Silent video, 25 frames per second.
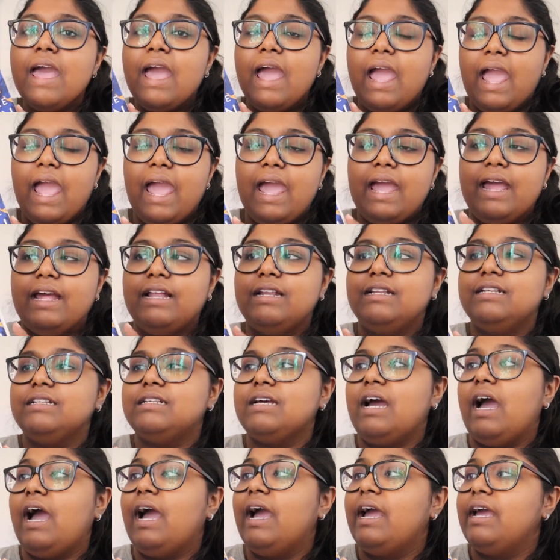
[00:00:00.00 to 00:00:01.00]
And
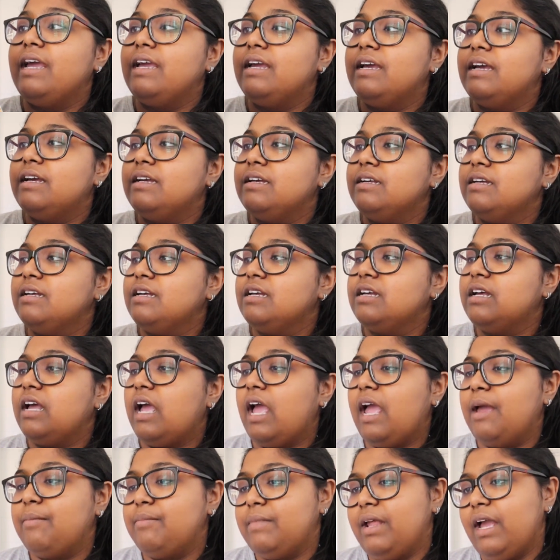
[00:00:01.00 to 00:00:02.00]
I
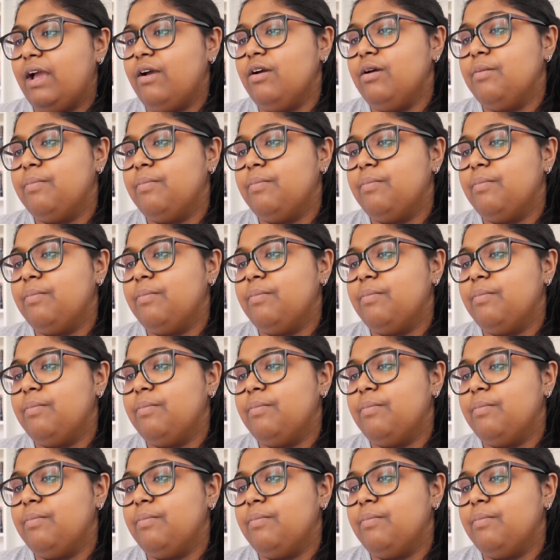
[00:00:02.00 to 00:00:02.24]
am now